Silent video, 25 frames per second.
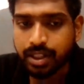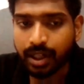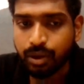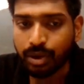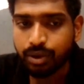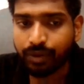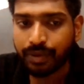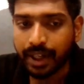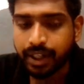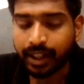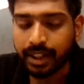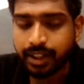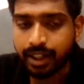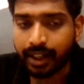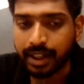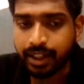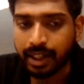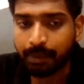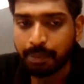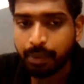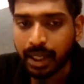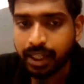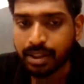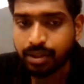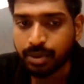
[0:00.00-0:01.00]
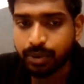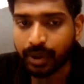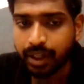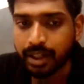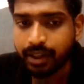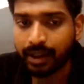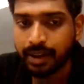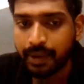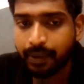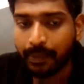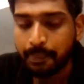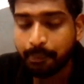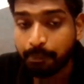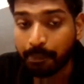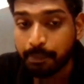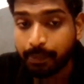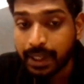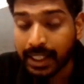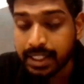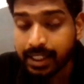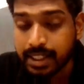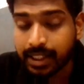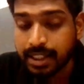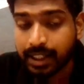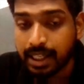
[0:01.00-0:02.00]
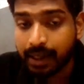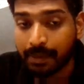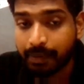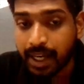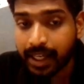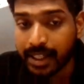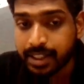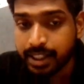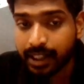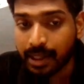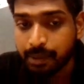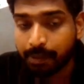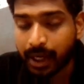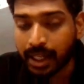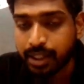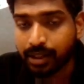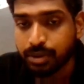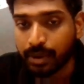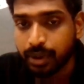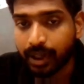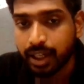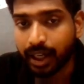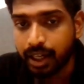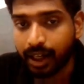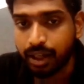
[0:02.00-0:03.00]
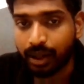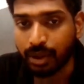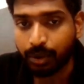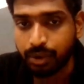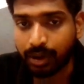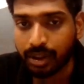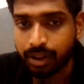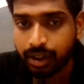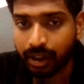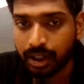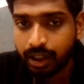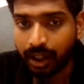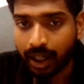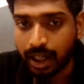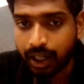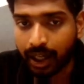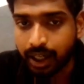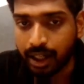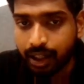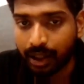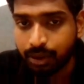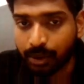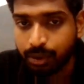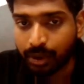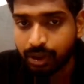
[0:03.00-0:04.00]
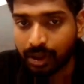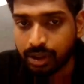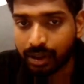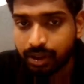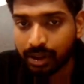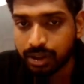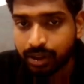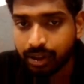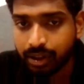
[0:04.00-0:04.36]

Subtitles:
How to find? The real part square plus imaginary part square under root